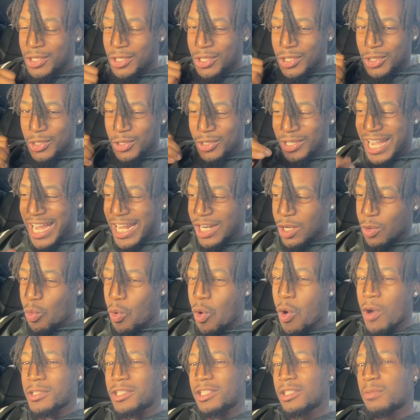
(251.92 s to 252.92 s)
you got a
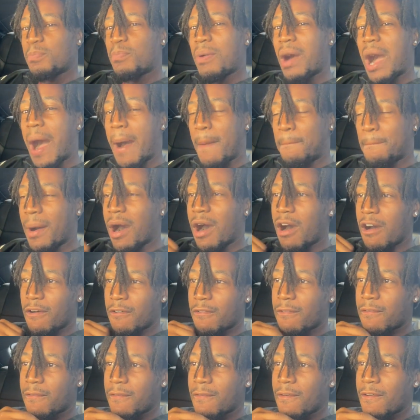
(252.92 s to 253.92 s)
war just pop off
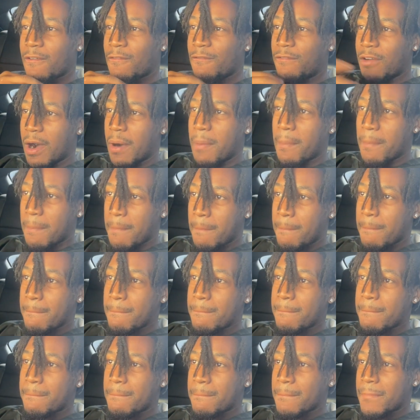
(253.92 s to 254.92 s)
from
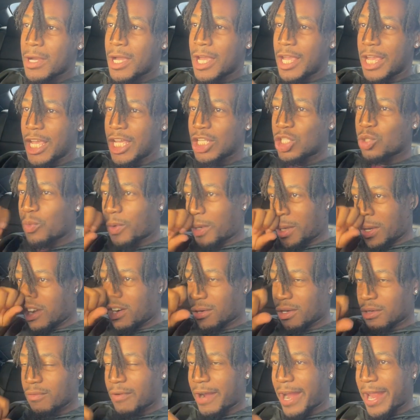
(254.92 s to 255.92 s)
Israel,
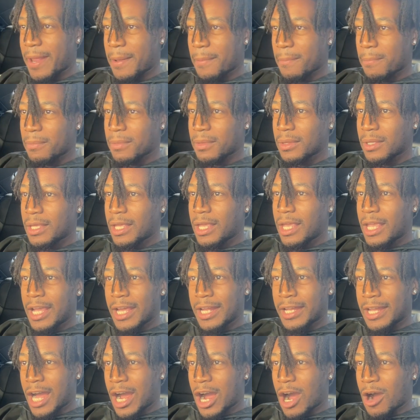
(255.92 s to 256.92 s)
right?
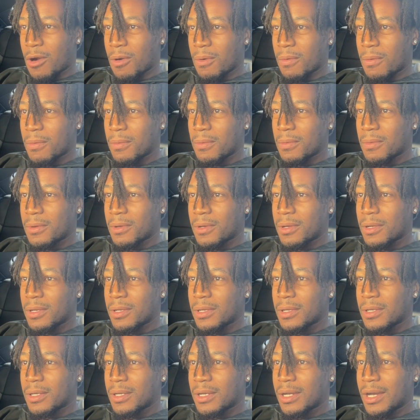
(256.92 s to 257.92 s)
And um,
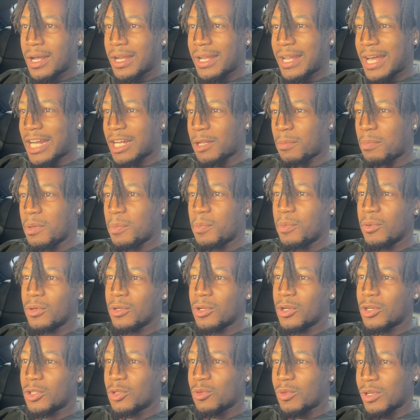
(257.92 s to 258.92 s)
a lot of people
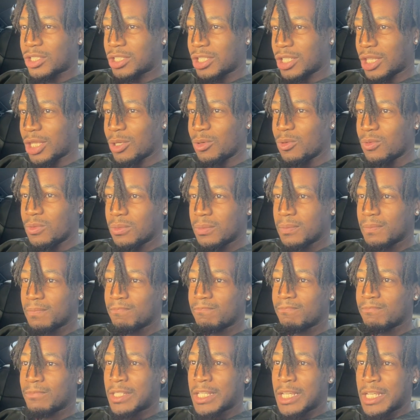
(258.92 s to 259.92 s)
don't know what to do.
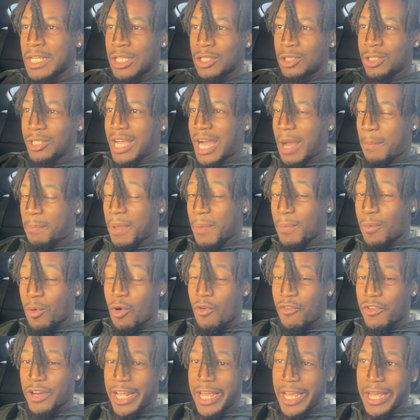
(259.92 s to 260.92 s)
You got people
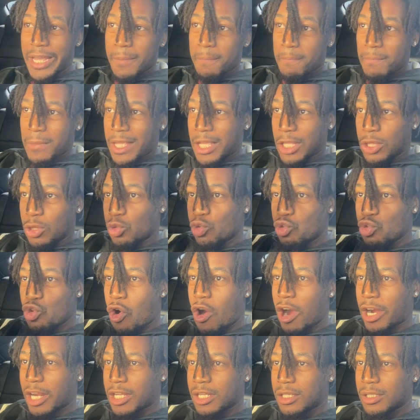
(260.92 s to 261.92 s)
over there in New
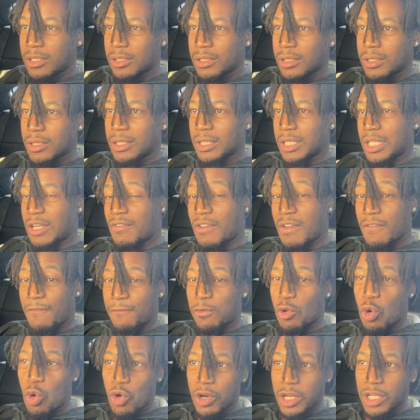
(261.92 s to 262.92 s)
York, even
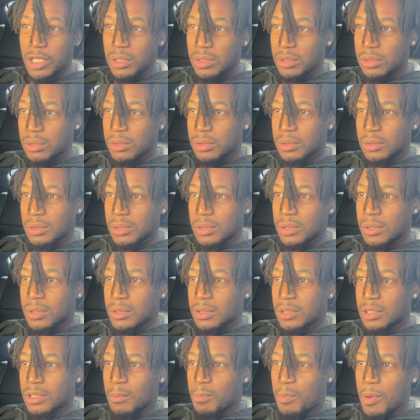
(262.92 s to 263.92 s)
Florida,
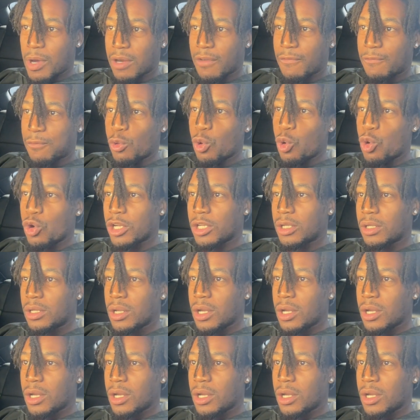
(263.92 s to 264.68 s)
some part of Florida,